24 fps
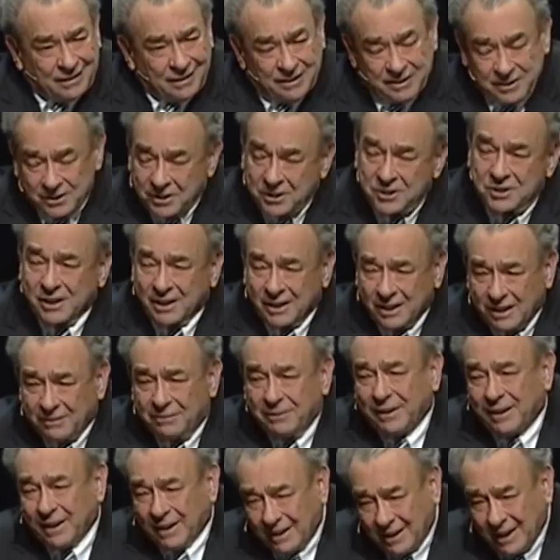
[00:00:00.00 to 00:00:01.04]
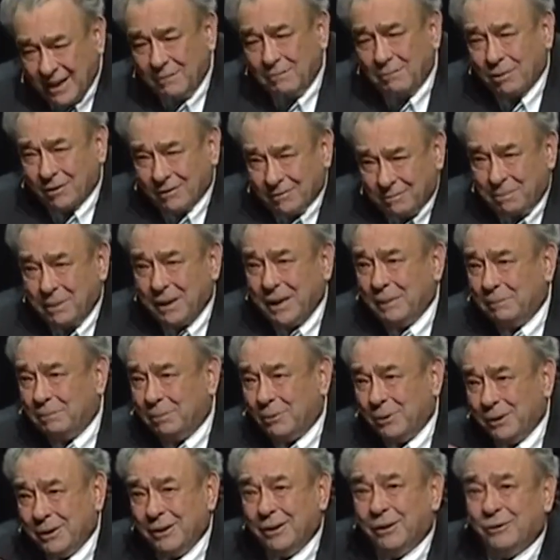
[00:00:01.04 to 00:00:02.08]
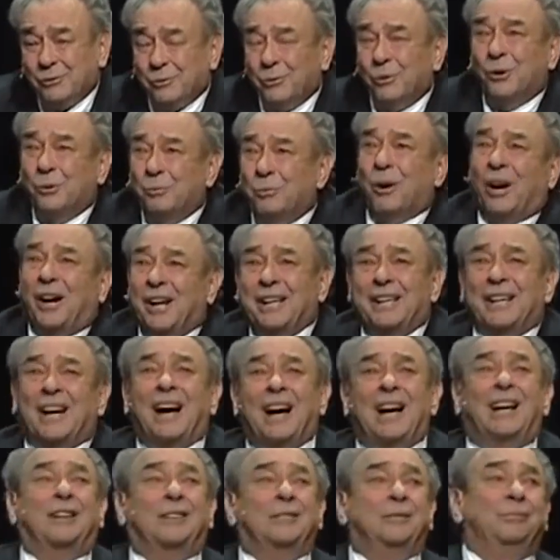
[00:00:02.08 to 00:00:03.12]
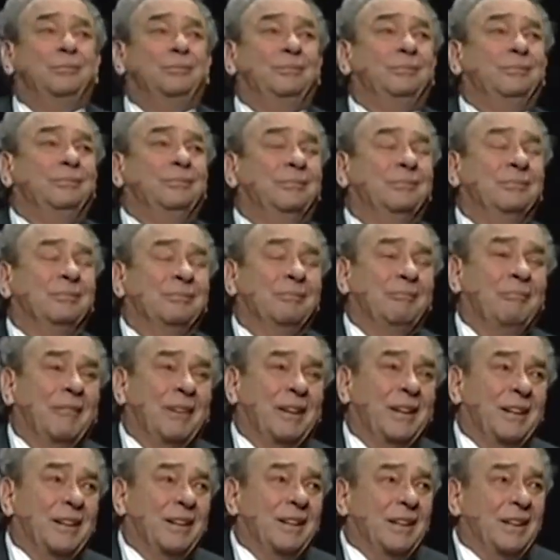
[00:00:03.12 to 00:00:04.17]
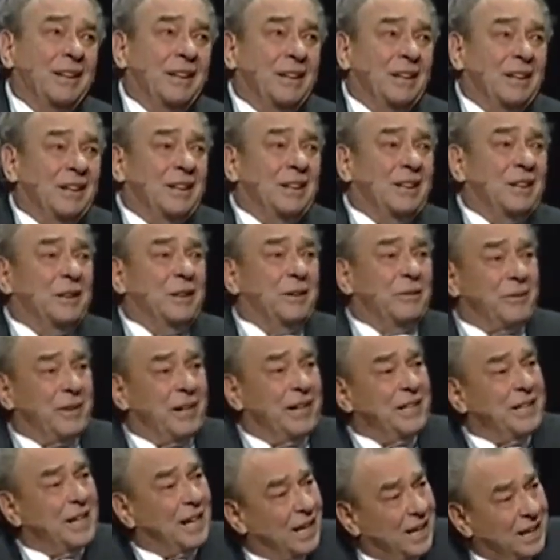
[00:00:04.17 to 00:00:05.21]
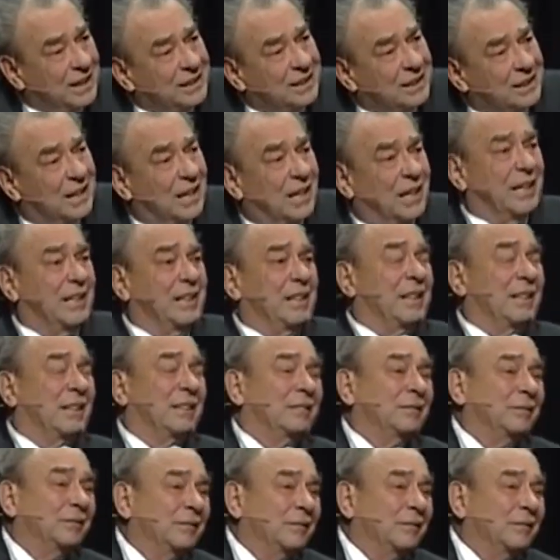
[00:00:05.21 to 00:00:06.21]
there's a significant number of people in this room right now who, if they died tonight,